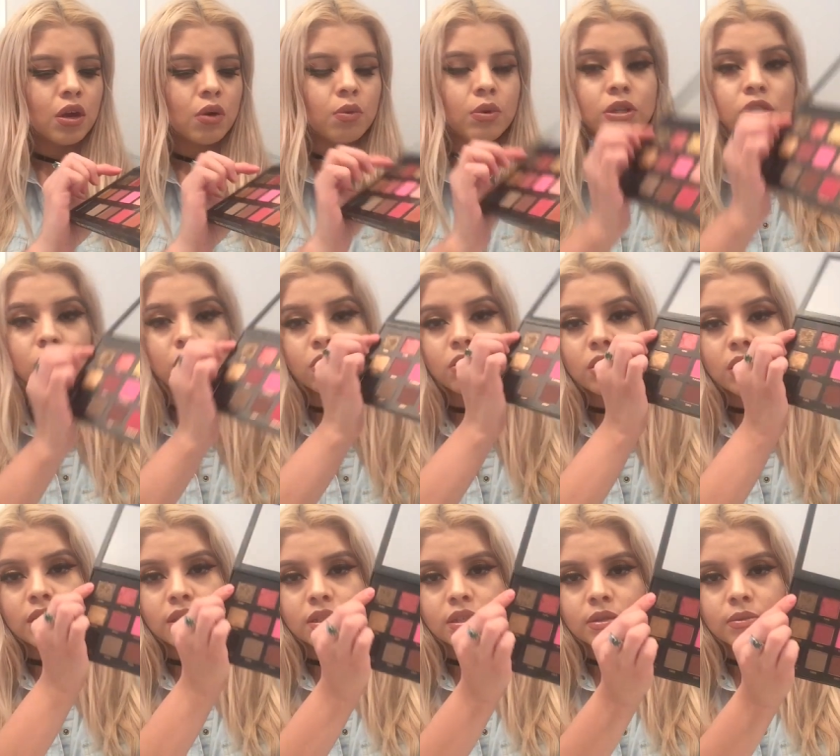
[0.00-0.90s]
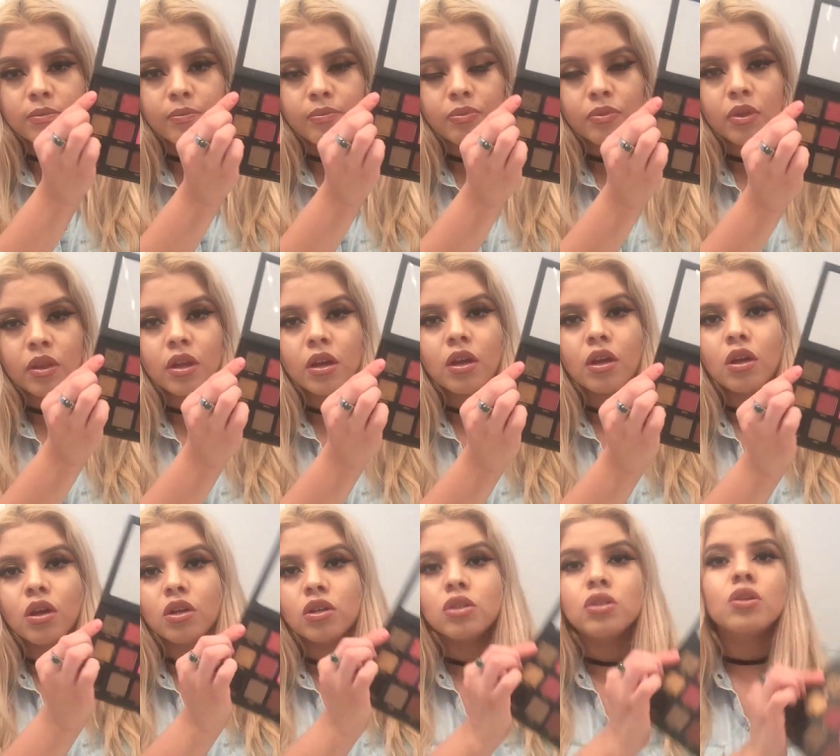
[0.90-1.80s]
which are these.
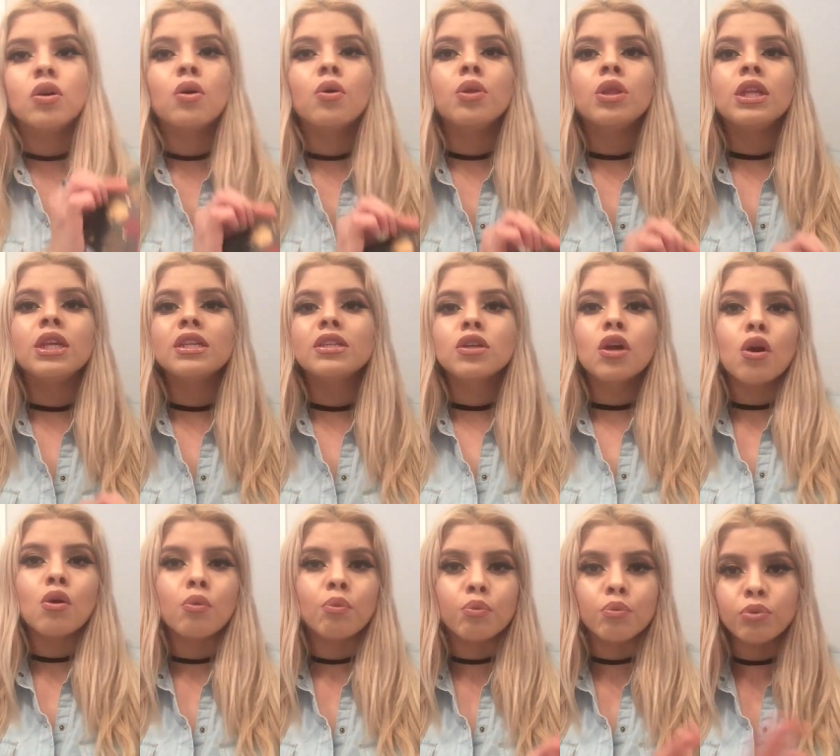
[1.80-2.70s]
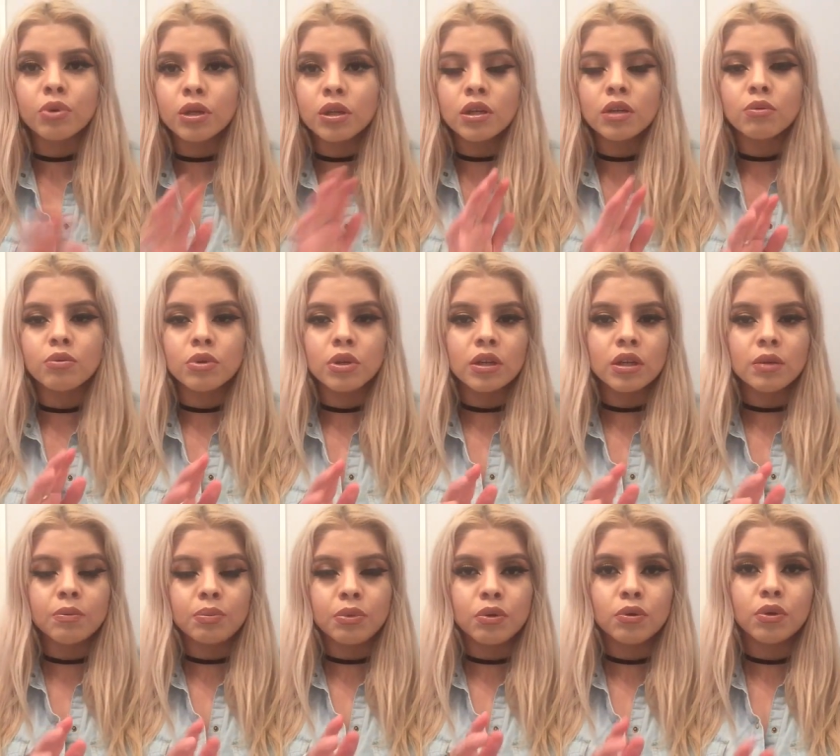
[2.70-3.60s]
So these are really,
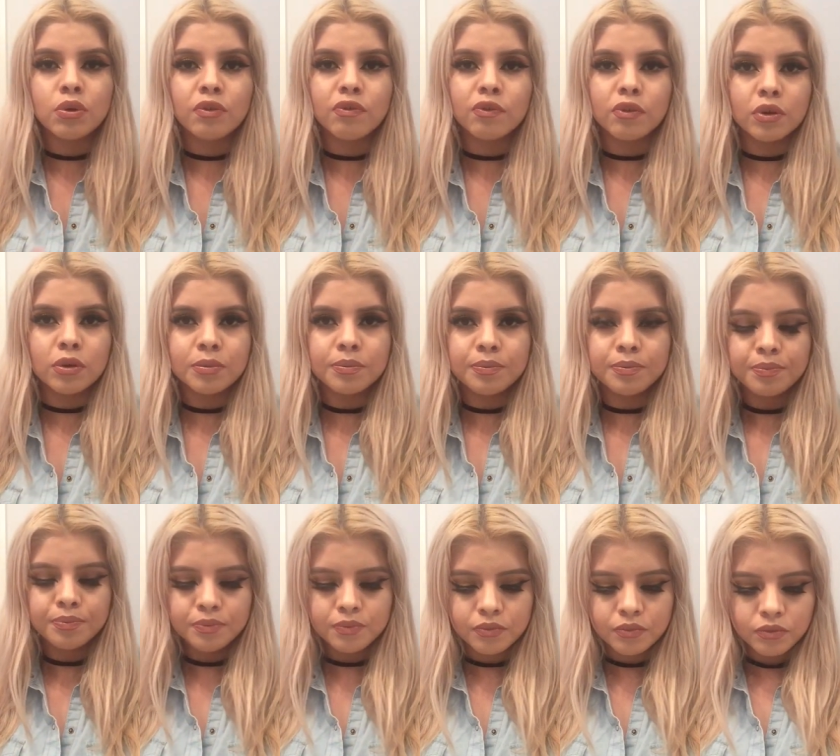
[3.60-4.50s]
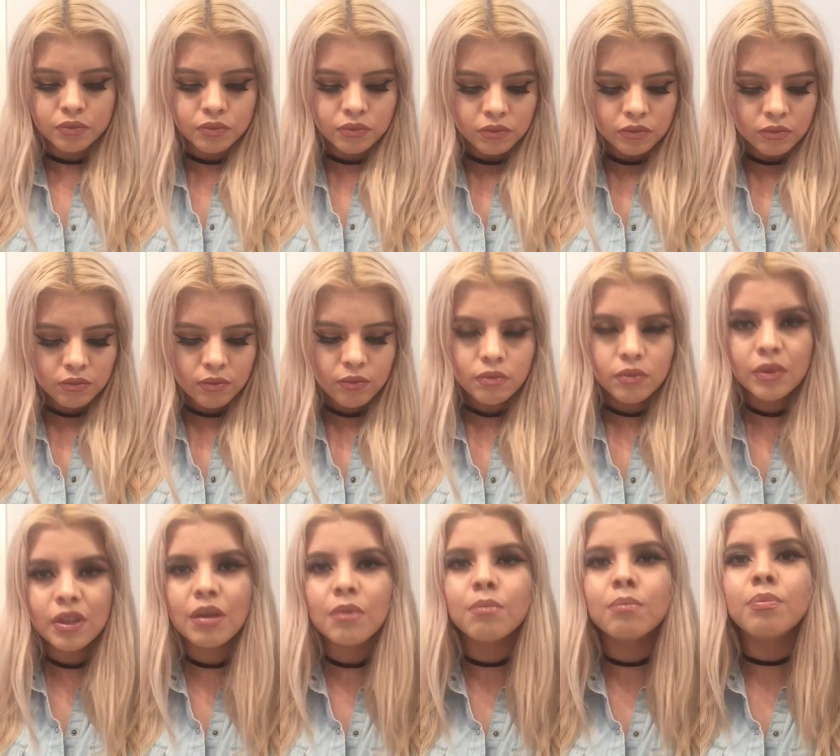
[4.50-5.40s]
really beautiful.
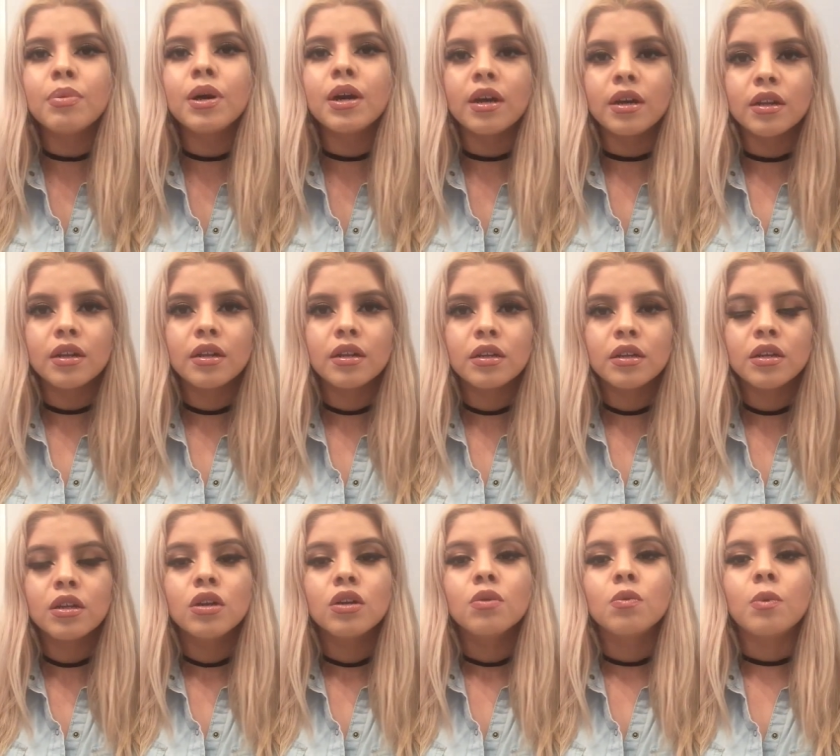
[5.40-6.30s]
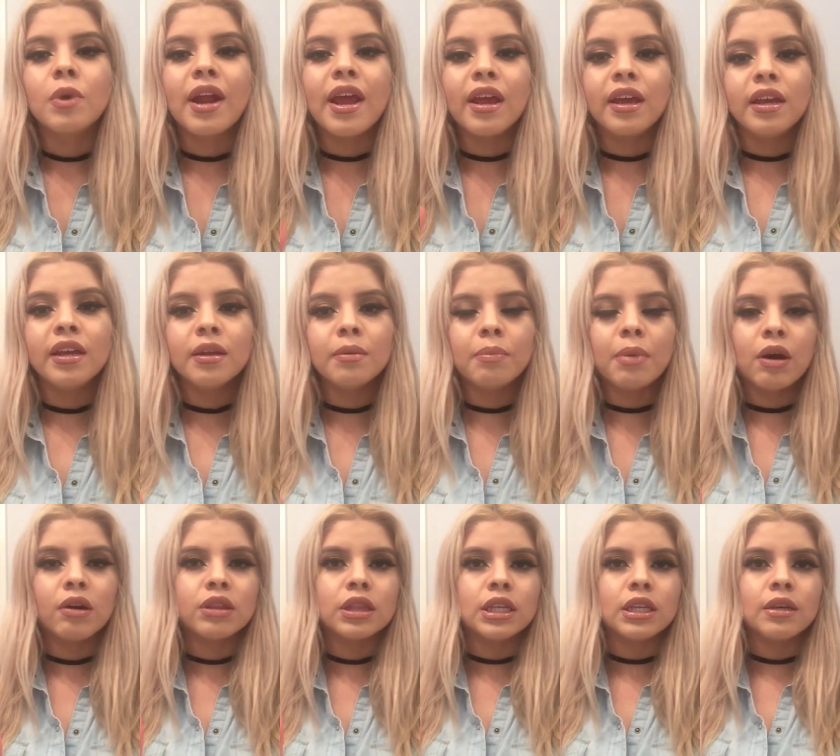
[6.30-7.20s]
But what I hate
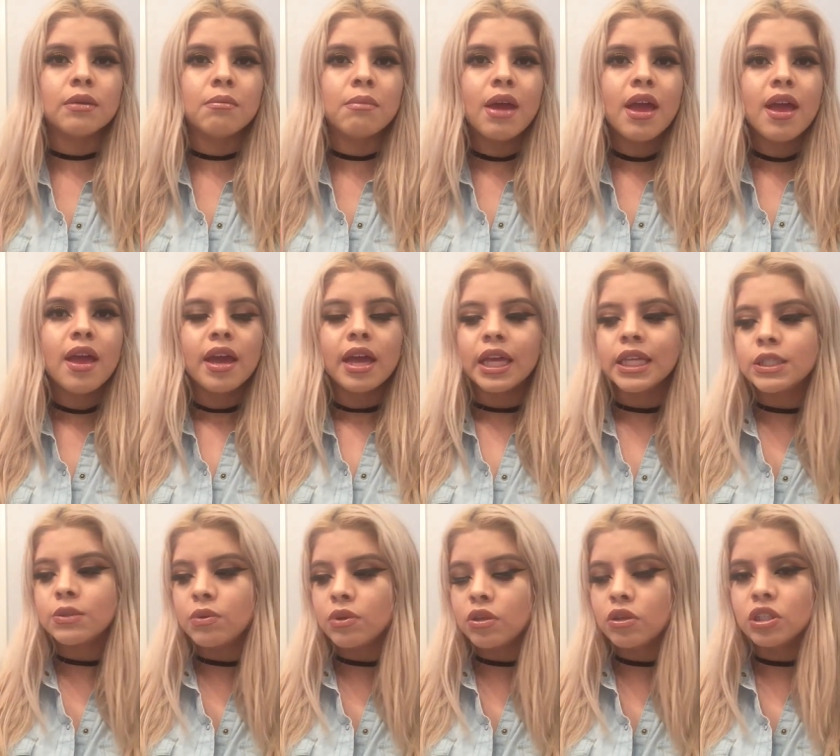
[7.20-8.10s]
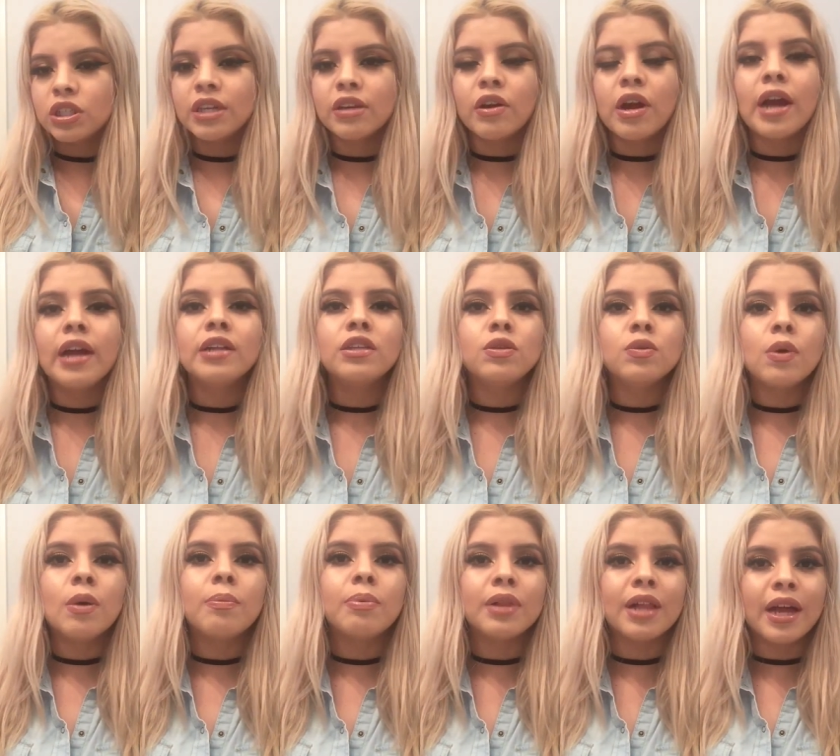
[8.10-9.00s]
about them is when you try to
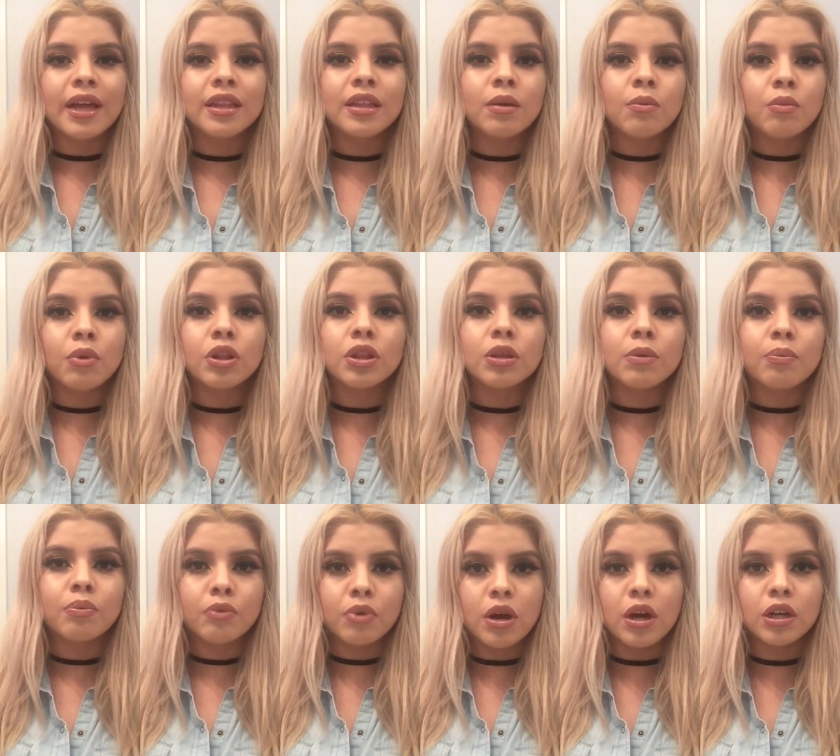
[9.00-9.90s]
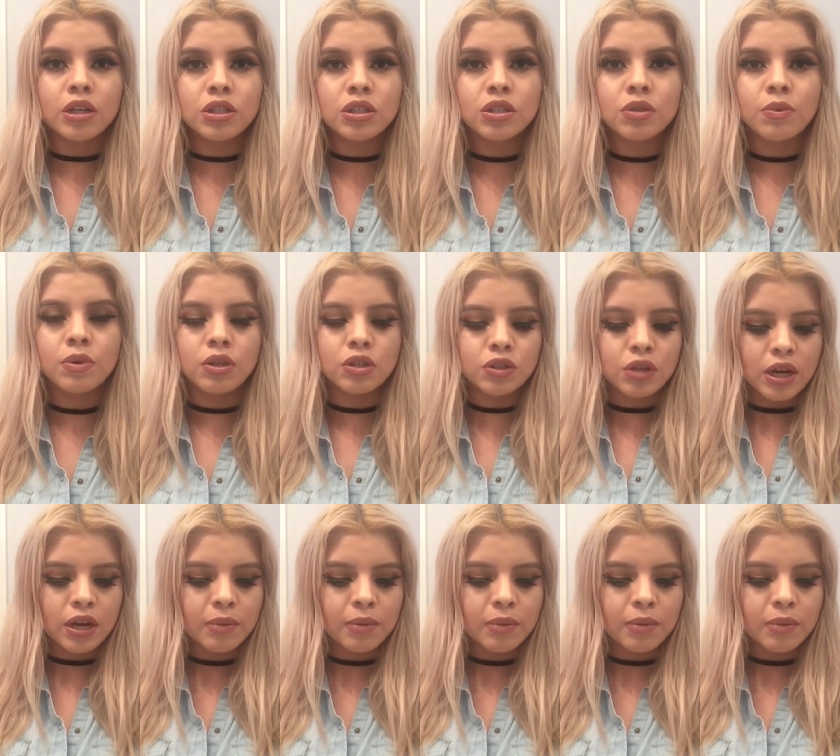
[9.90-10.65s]
apply them with a brush, you